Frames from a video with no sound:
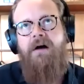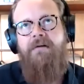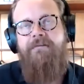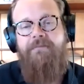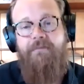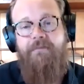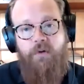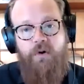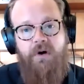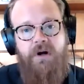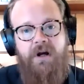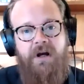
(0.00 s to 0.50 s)

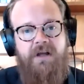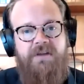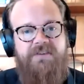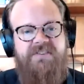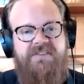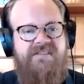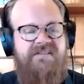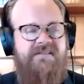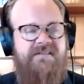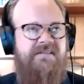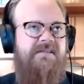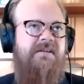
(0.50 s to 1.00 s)
for
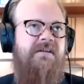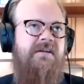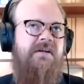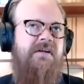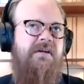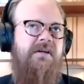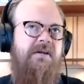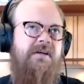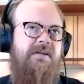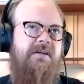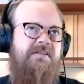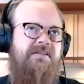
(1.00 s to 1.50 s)
us
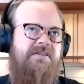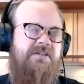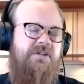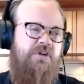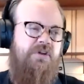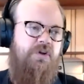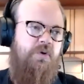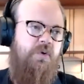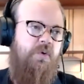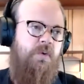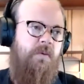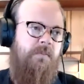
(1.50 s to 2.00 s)

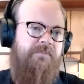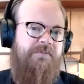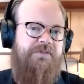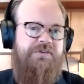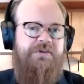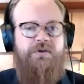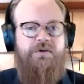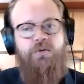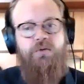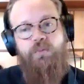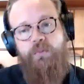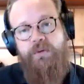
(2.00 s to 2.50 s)
to
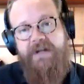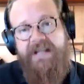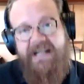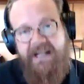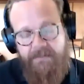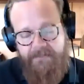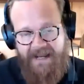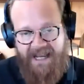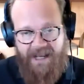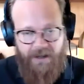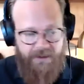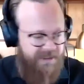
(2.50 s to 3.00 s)
read
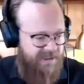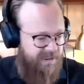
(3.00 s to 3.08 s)
about.